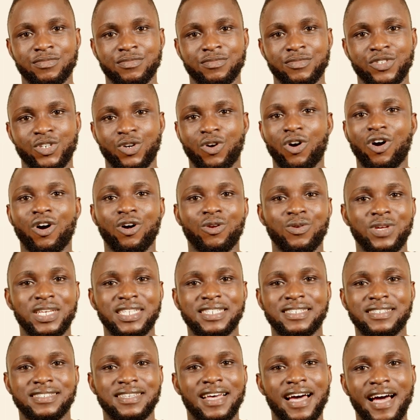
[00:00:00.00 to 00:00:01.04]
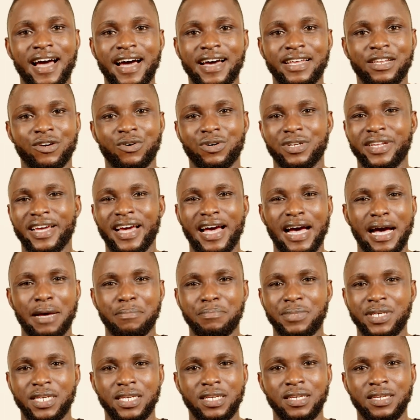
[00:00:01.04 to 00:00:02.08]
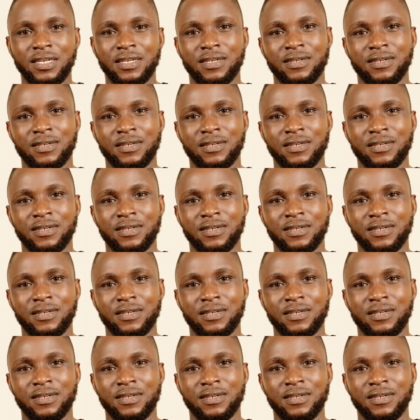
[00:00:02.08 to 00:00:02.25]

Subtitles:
You're always sad, unhappy,